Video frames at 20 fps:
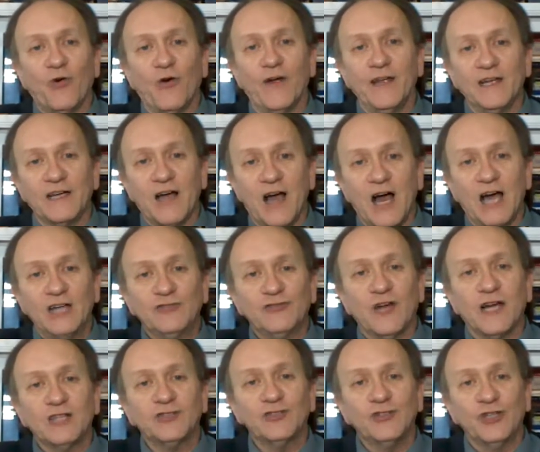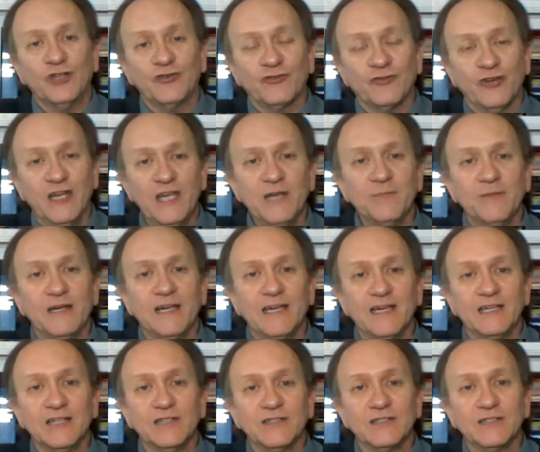or a contract or an agreement
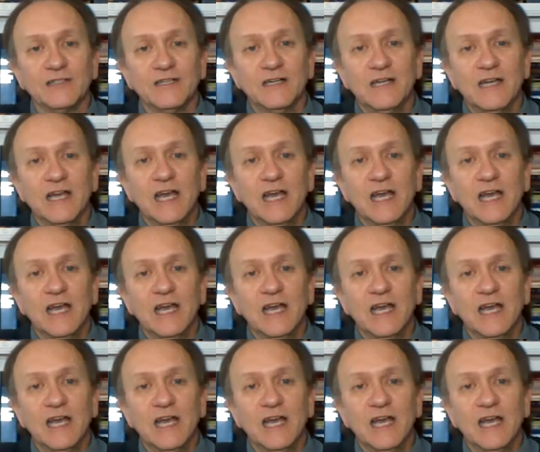is